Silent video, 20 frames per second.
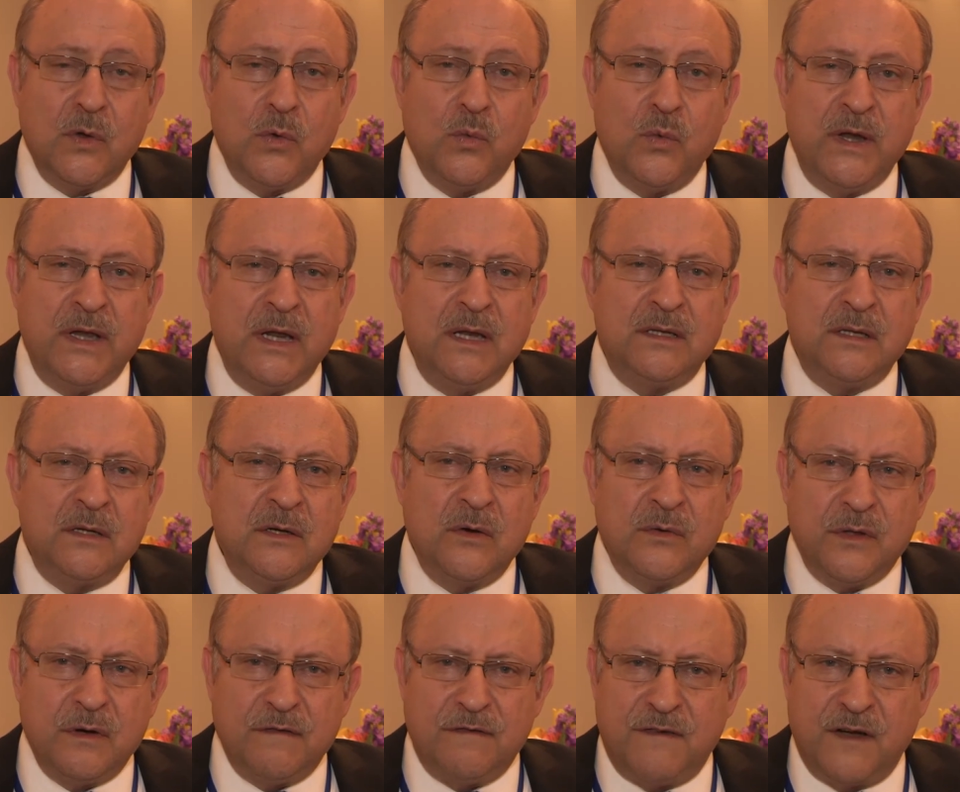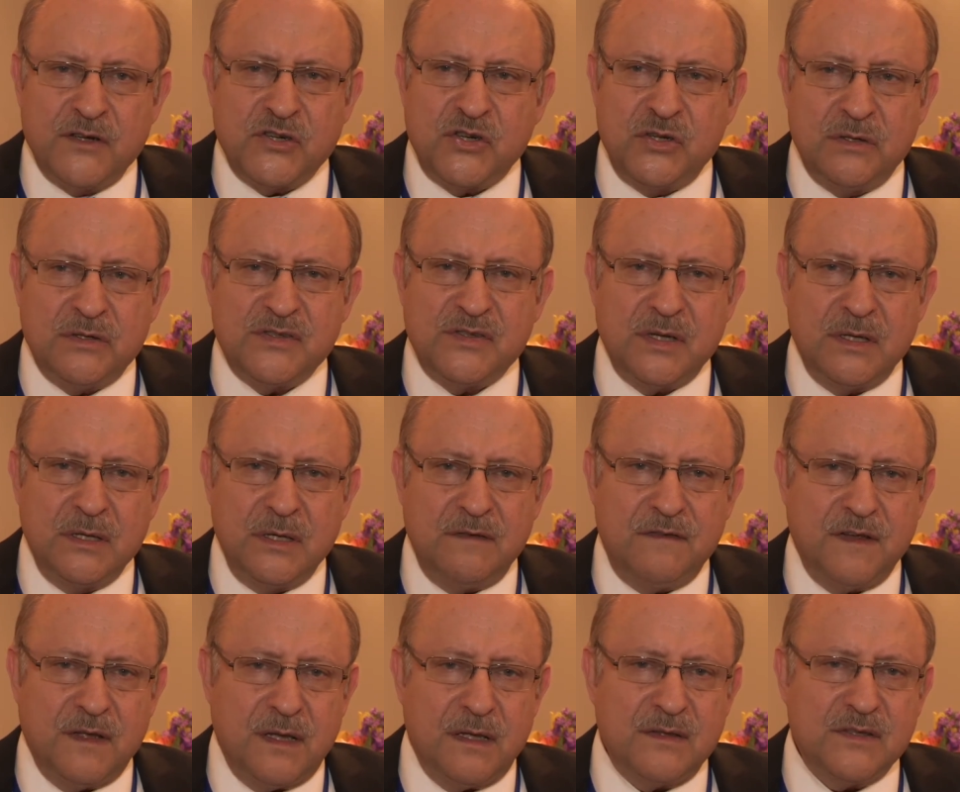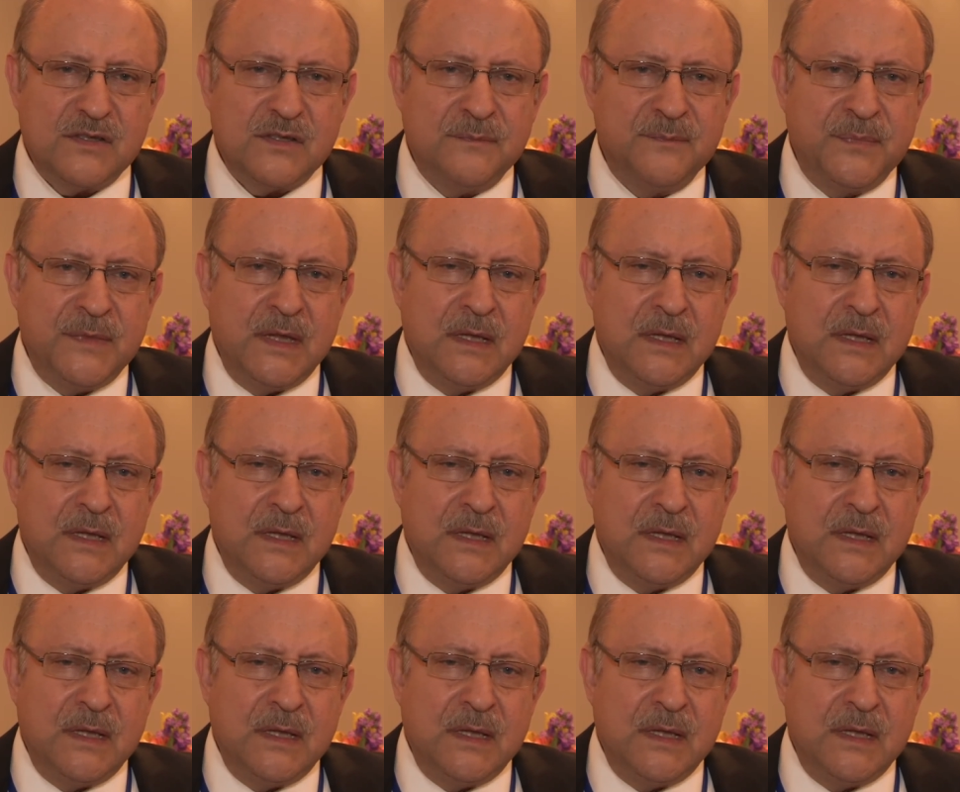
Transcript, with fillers: we need to know their functional significance.